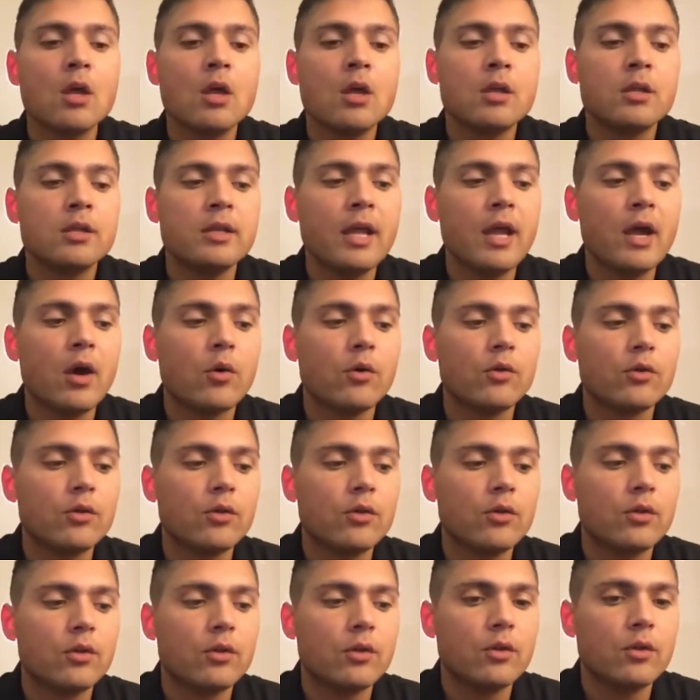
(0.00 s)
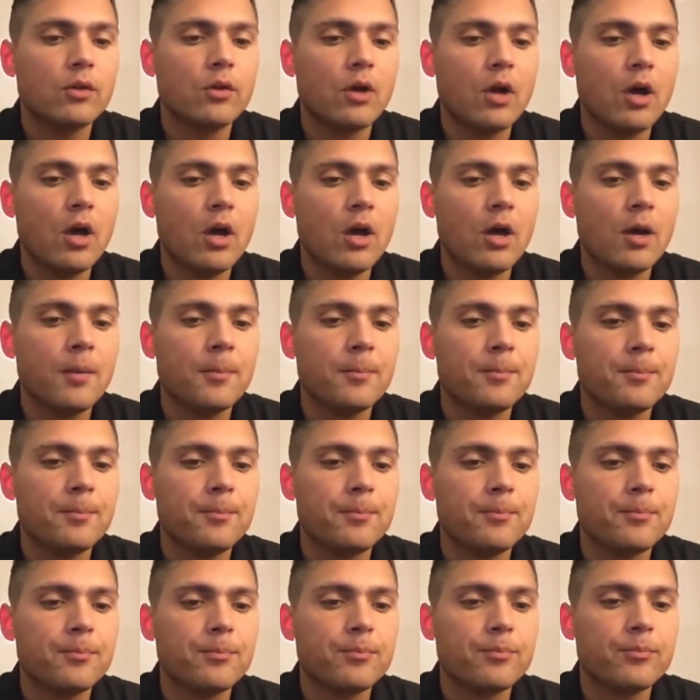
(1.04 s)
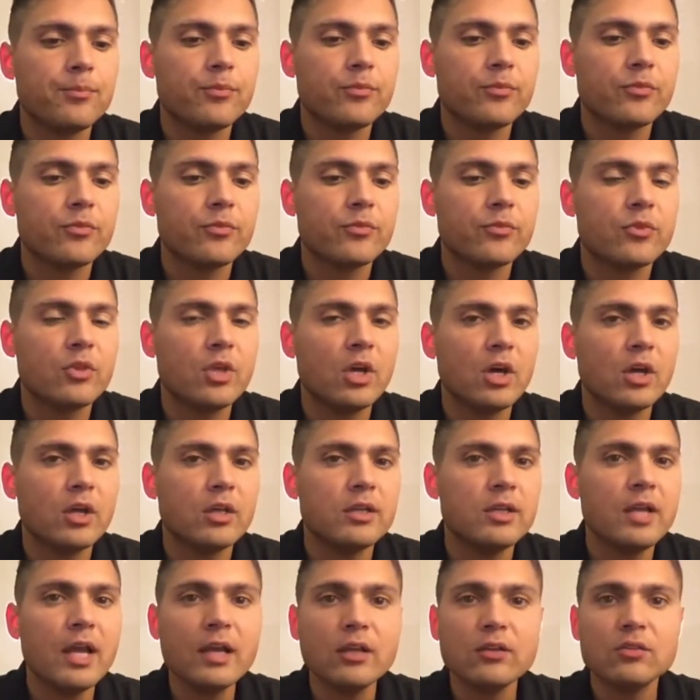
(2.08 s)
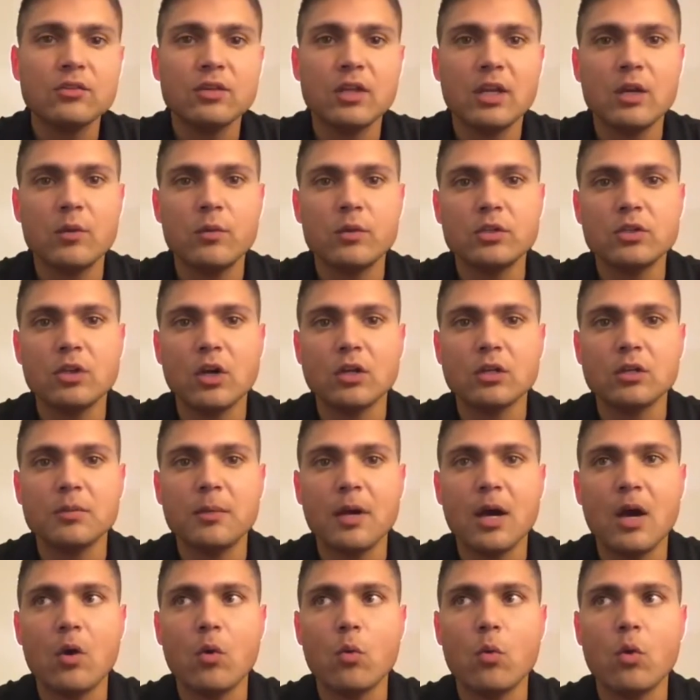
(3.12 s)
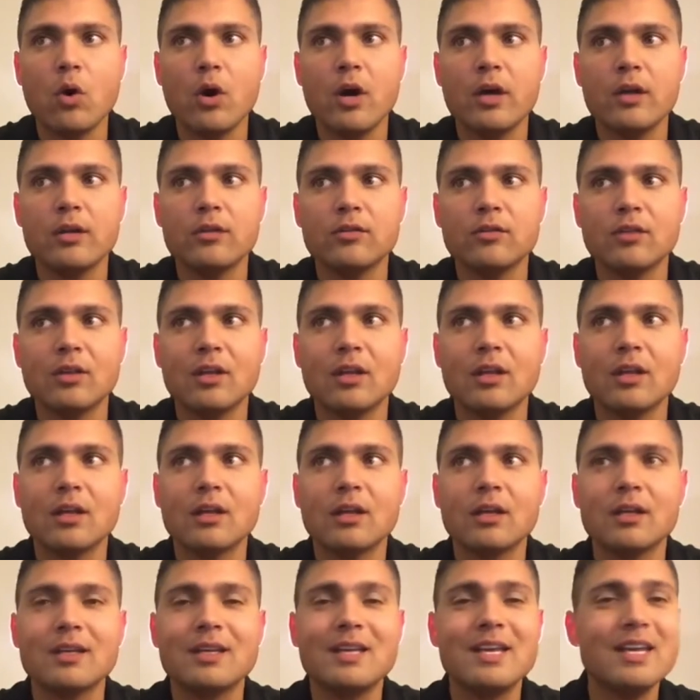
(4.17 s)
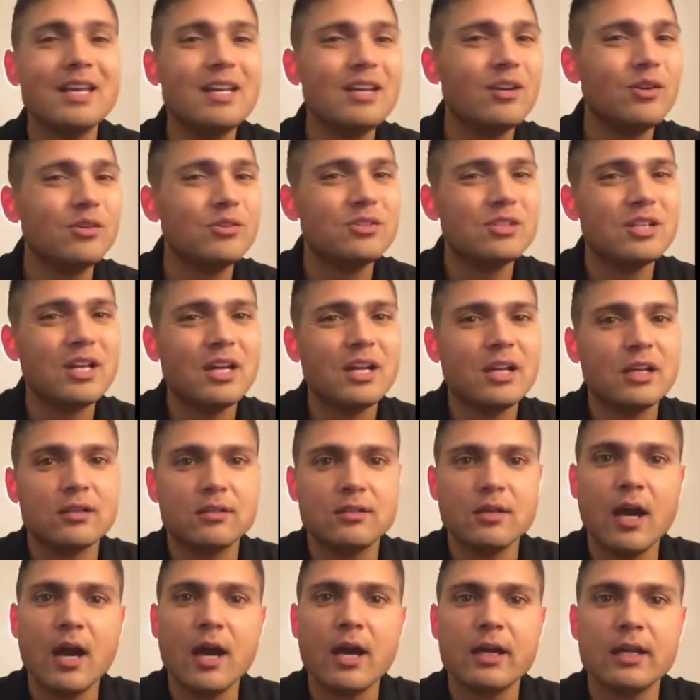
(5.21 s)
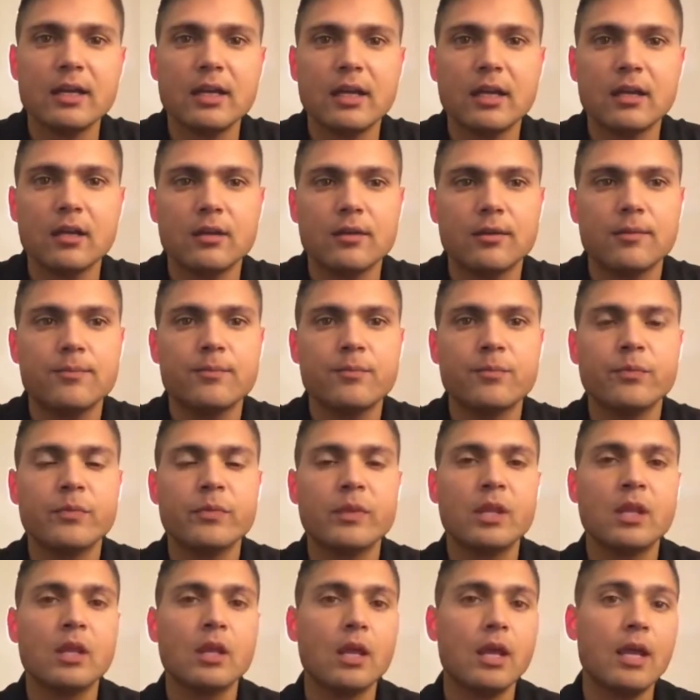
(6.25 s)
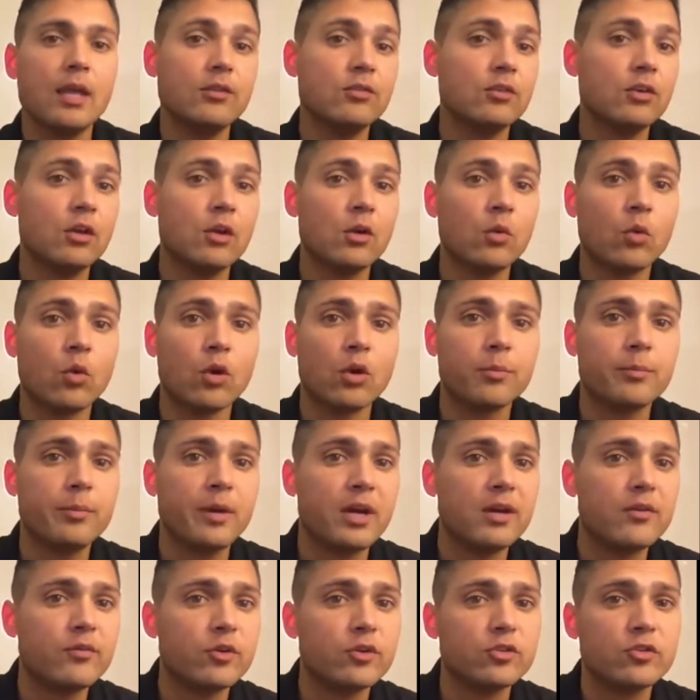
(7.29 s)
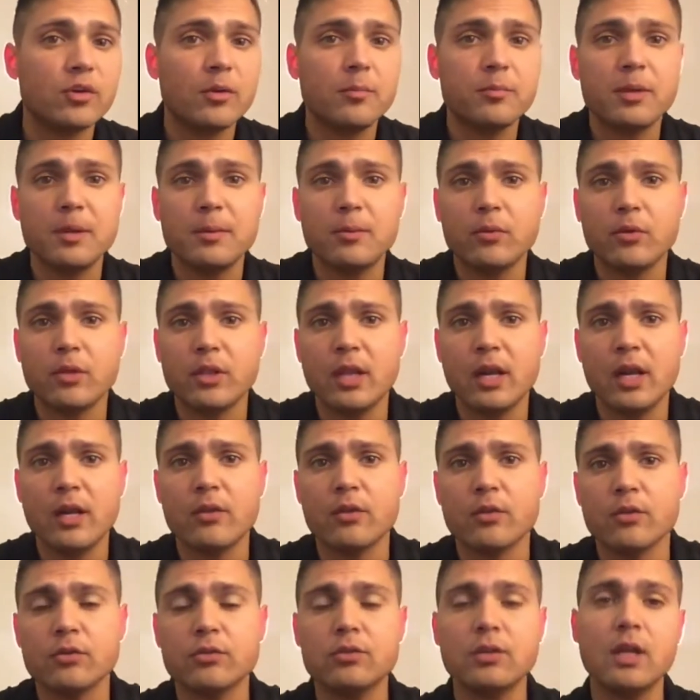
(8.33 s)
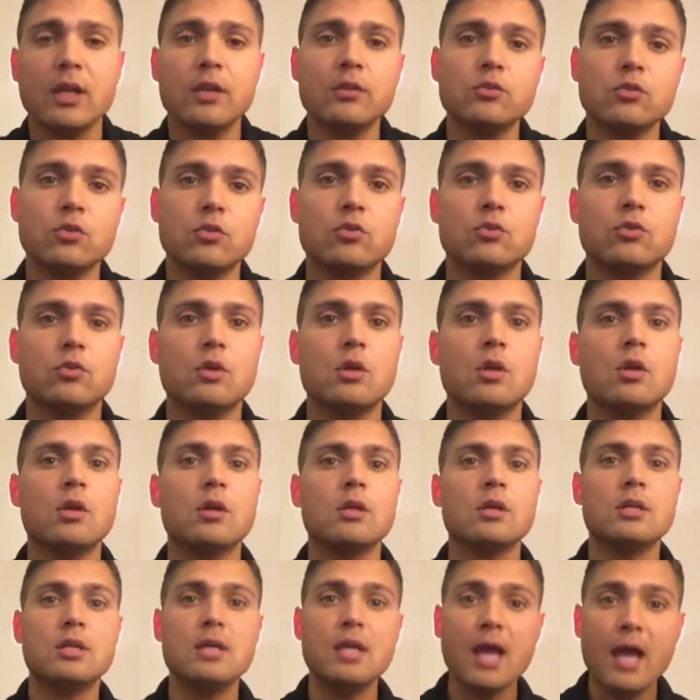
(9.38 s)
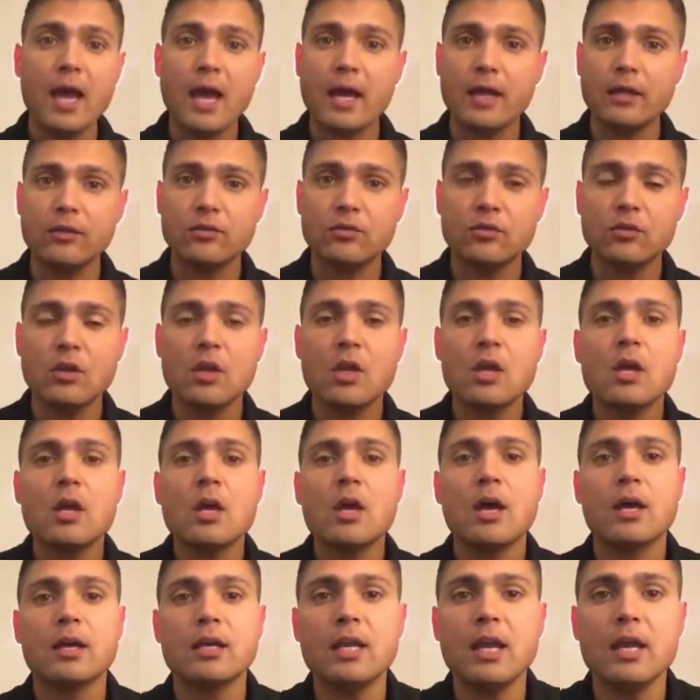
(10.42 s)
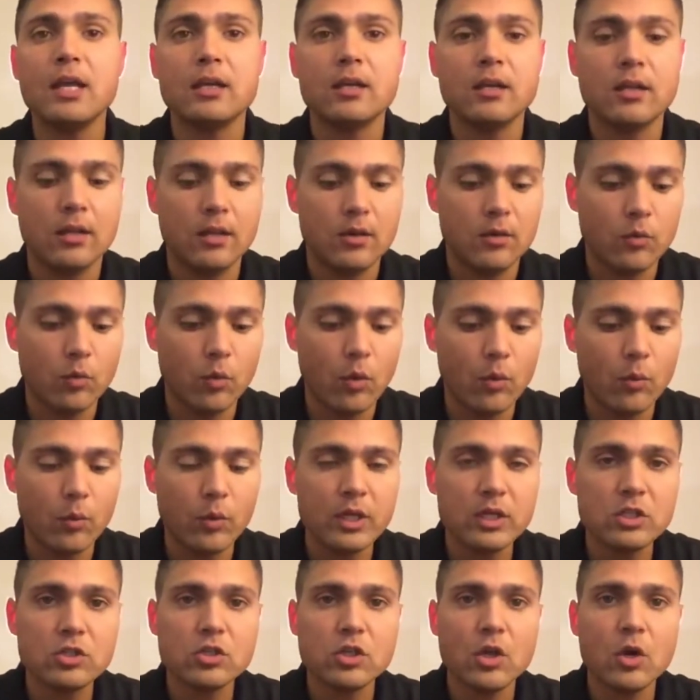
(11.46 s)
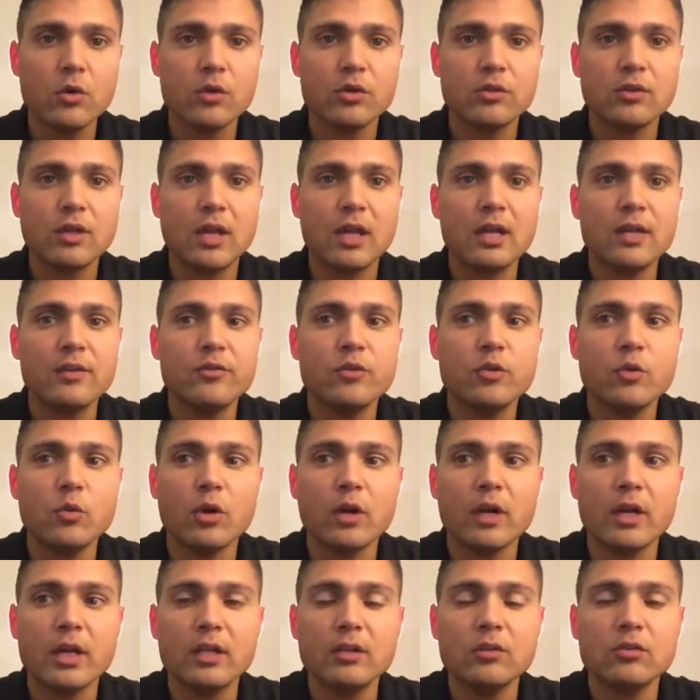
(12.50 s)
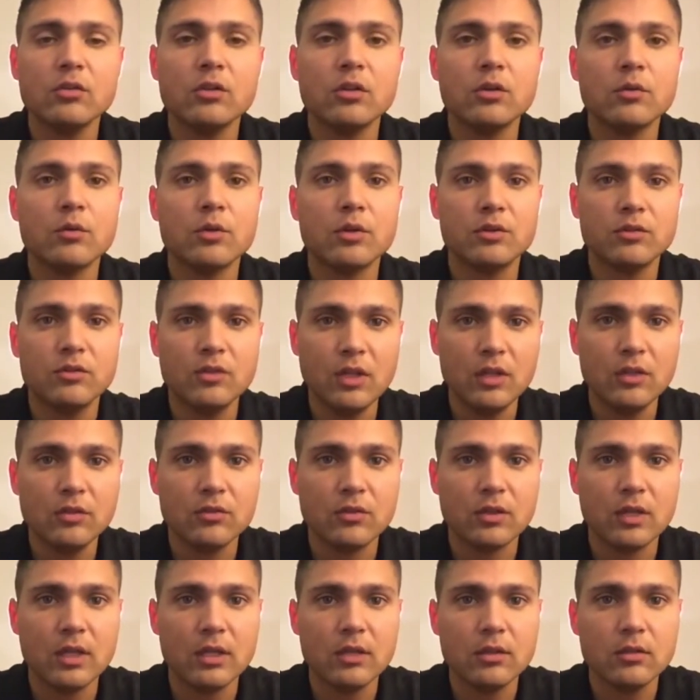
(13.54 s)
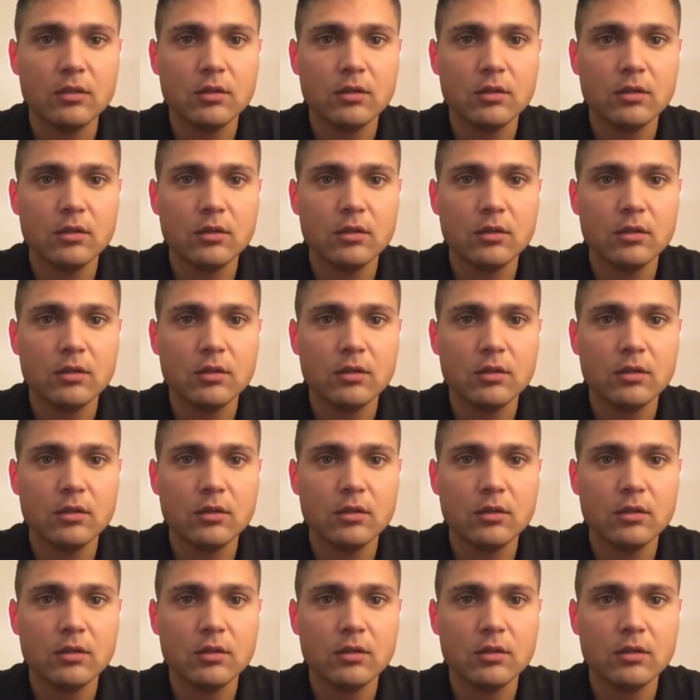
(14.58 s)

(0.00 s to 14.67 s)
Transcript: Now, um, the next study we talked about was ketogenic dieting. Is it going to work better for some people than others? The answer is yes. Again, what we showed is that if you were insulin resistant,